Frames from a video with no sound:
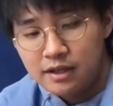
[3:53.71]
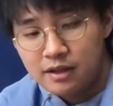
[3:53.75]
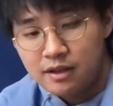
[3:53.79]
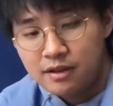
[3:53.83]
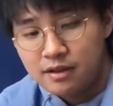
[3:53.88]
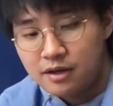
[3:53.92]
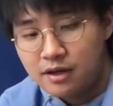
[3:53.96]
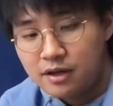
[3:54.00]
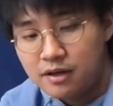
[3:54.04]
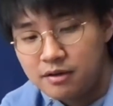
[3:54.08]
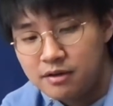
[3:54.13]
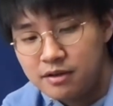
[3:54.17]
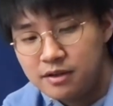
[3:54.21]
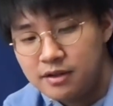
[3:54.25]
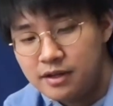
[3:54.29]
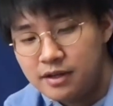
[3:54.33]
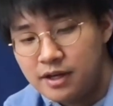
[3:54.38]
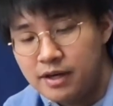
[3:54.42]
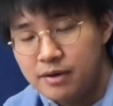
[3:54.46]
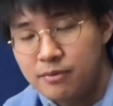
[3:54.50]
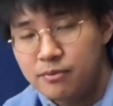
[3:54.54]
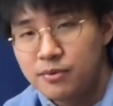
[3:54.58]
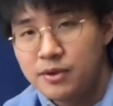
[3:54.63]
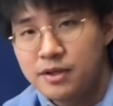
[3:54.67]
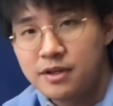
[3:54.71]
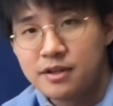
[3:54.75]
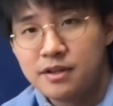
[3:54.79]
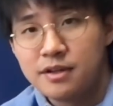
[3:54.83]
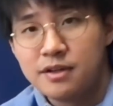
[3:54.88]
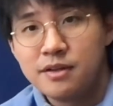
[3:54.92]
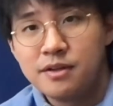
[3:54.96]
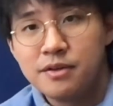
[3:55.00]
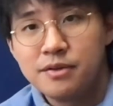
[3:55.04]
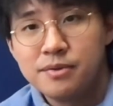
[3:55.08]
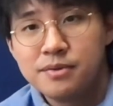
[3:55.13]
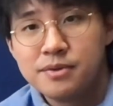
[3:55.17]
thought I
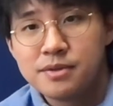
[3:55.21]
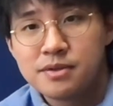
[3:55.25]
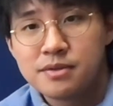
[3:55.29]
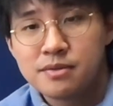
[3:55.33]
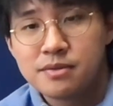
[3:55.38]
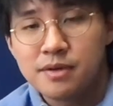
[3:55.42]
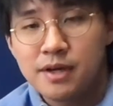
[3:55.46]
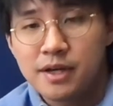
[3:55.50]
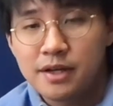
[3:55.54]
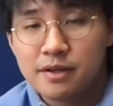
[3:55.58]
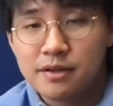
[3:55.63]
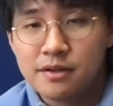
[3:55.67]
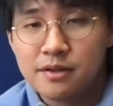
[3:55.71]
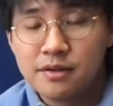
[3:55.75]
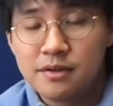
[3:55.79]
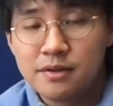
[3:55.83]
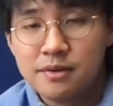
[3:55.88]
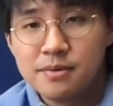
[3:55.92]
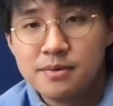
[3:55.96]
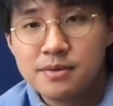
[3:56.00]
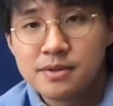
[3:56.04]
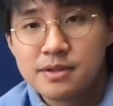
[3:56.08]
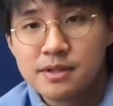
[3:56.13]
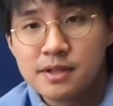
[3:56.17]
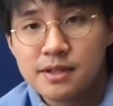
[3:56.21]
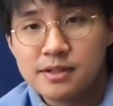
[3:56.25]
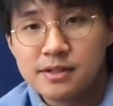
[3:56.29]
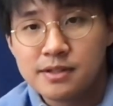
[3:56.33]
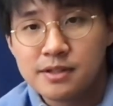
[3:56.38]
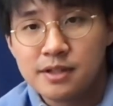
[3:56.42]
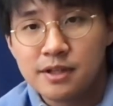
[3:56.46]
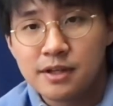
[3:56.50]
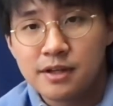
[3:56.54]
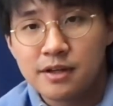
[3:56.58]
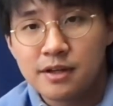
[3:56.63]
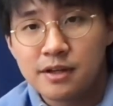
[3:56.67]
couldn't use the
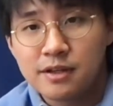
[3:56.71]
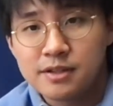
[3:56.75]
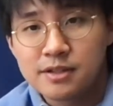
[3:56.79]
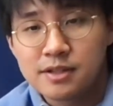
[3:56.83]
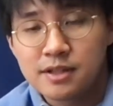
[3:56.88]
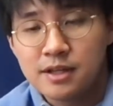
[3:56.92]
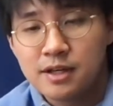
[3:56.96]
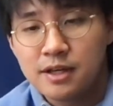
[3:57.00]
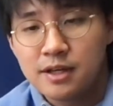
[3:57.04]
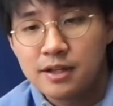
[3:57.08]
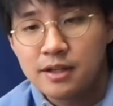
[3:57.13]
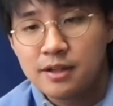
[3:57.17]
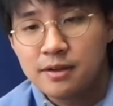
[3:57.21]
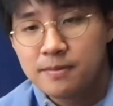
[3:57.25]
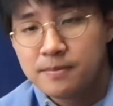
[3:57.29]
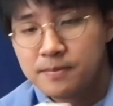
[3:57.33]
SD card slot